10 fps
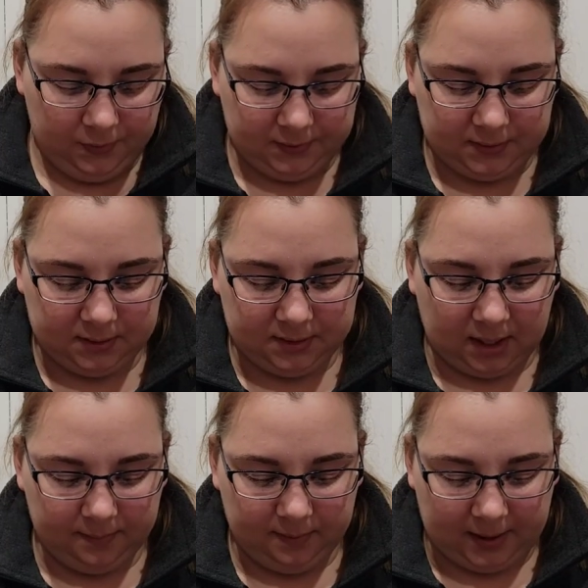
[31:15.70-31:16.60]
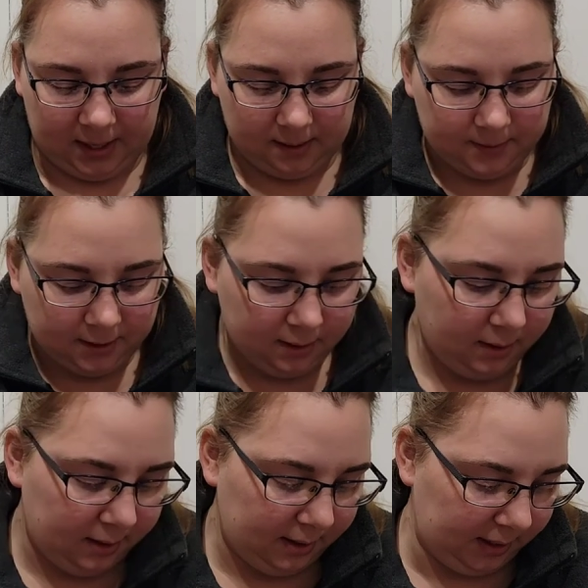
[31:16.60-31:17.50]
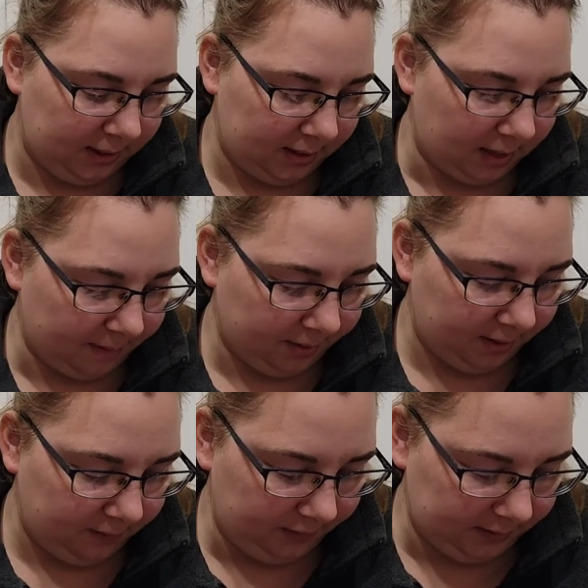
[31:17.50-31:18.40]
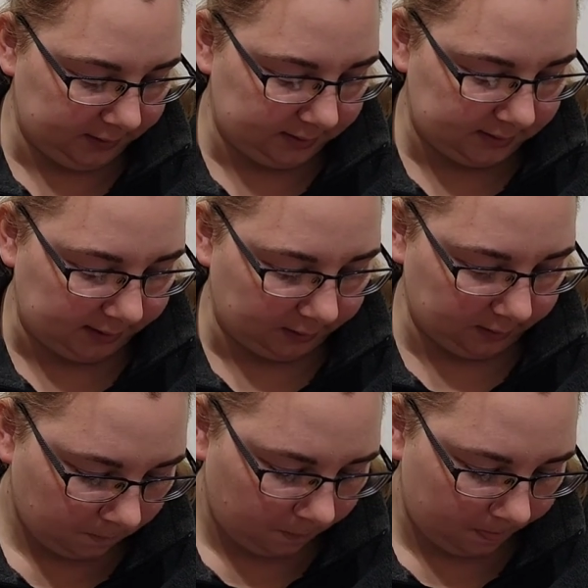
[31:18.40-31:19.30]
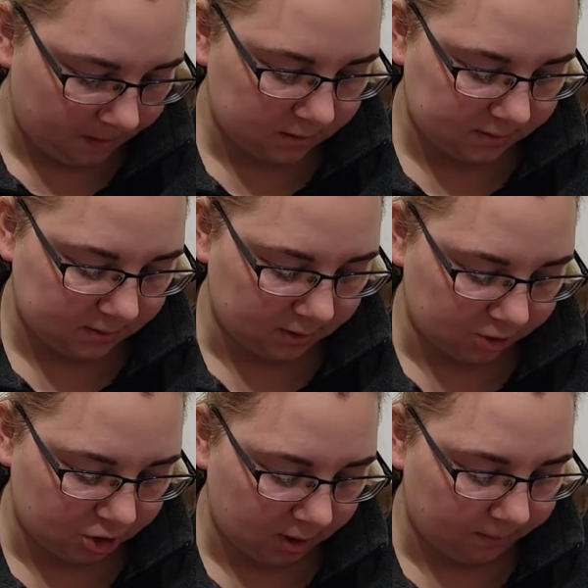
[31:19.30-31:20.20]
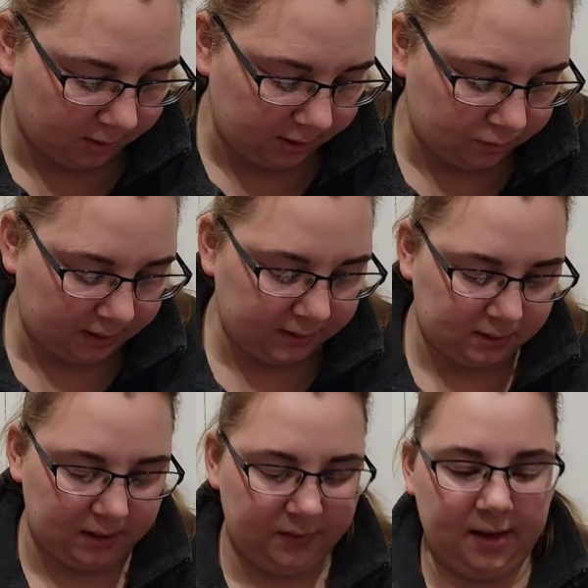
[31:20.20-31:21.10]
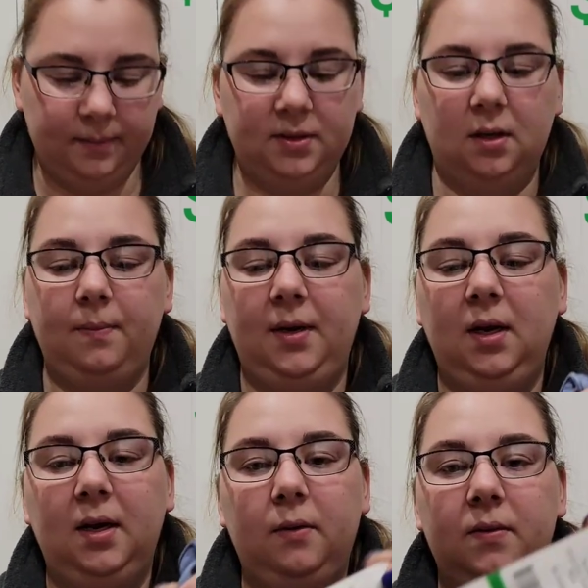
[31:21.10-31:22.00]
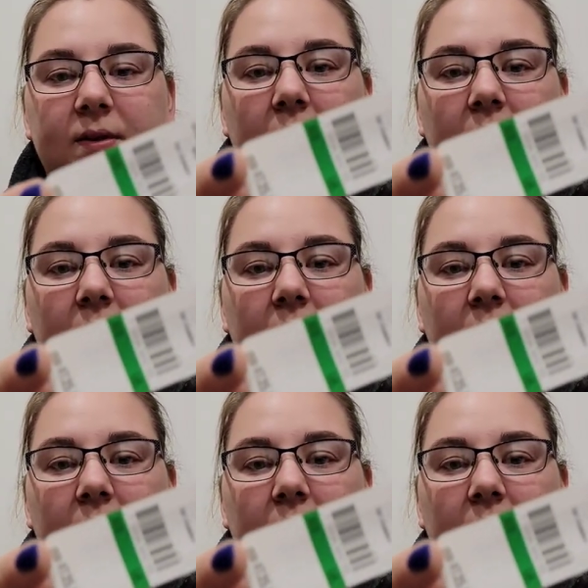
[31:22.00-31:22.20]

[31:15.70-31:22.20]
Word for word: This is a Tommy Bahama and I believe it is silk. This is the chambray dress and the MSRP and it was